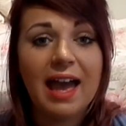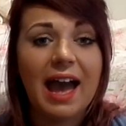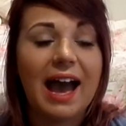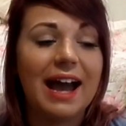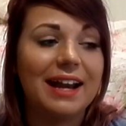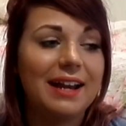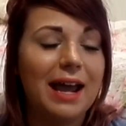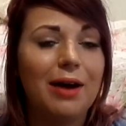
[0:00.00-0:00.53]

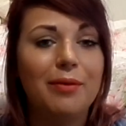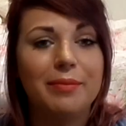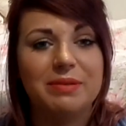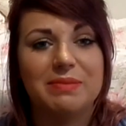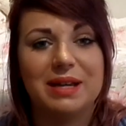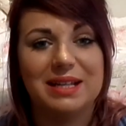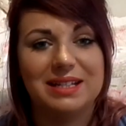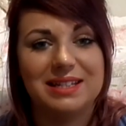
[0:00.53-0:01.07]
and help me
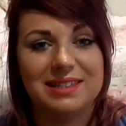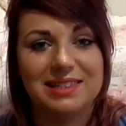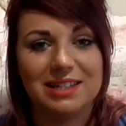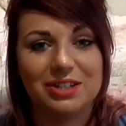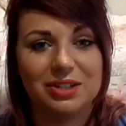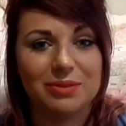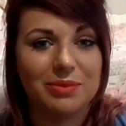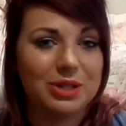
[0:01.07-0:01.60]
make a
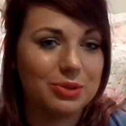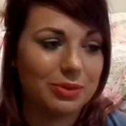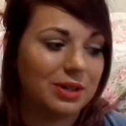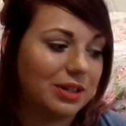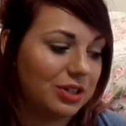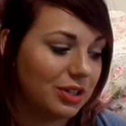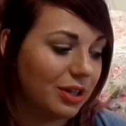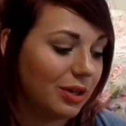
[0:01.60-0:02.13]
decision which one I
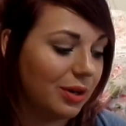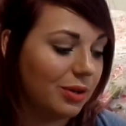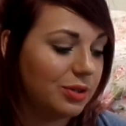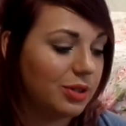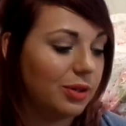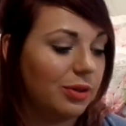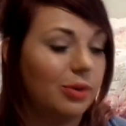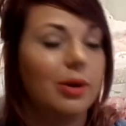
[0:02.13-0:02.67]
should go
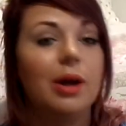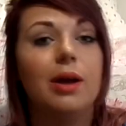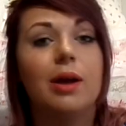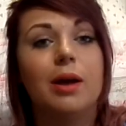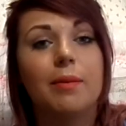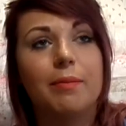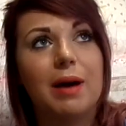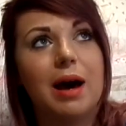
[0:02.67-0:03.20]
to.
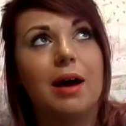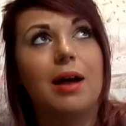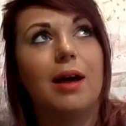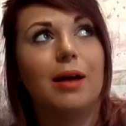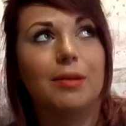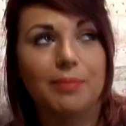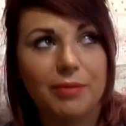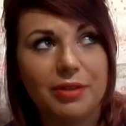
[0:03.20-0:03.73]
But
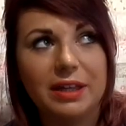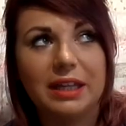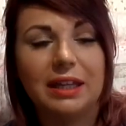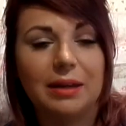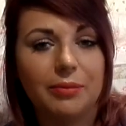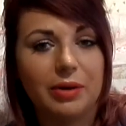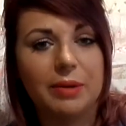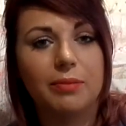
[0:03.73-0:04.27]
I'm
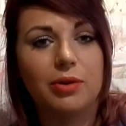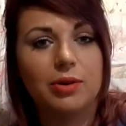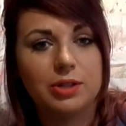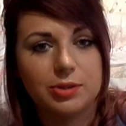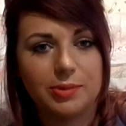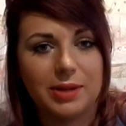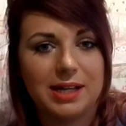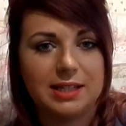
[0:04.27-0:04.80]
thinking we're more
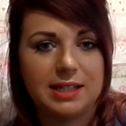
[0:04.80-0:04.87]
swayed to